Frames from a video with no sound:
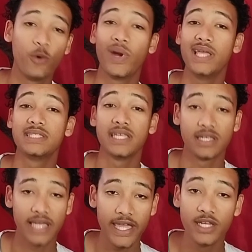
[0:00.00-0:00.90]
of weight,
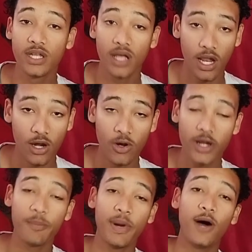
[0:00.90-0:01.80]
gained a
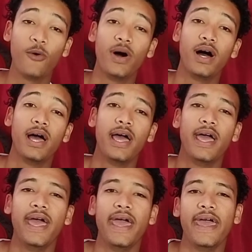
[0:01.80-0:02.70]
lot of power,
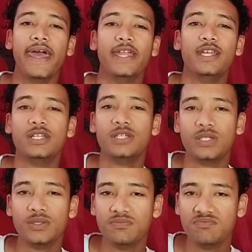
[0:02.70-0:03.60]
and
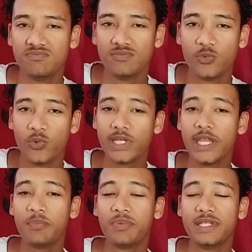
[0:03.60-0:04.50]
with
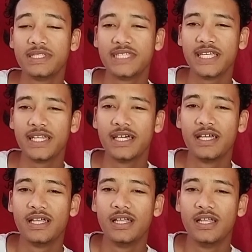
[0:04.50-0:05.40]
that being said,
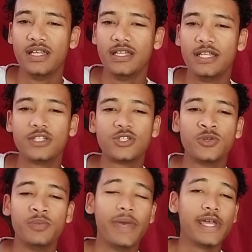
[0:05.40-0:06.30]
this
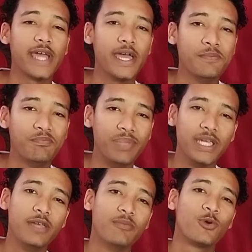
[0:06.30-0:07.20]
should make a
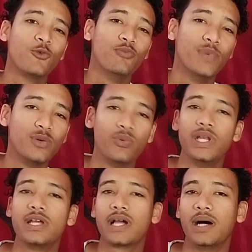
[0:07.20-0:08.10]
big improvement
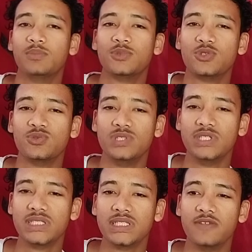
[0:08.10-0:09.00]
when it comes to
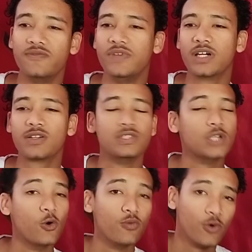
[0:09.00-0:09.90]
just the vehicle's
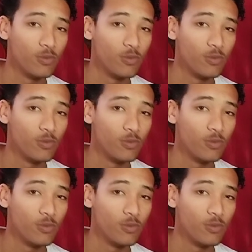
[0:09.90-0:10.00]
overall